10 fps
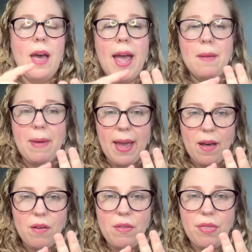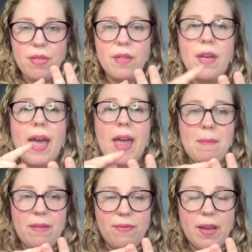I had my health, I had
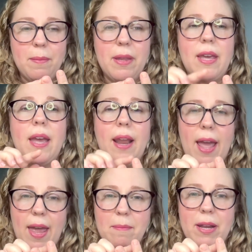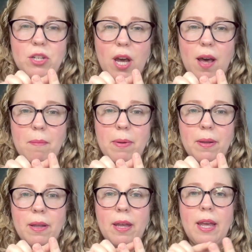my family, and I had my job.
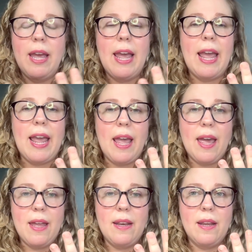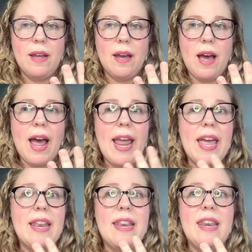And I
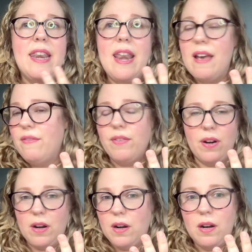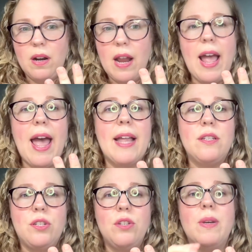had never
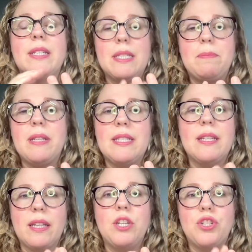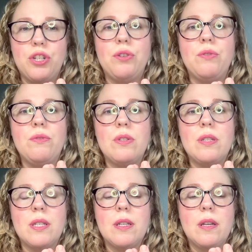had to explicitly
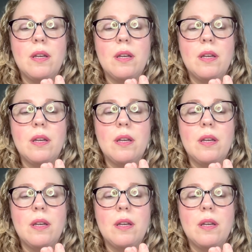choose.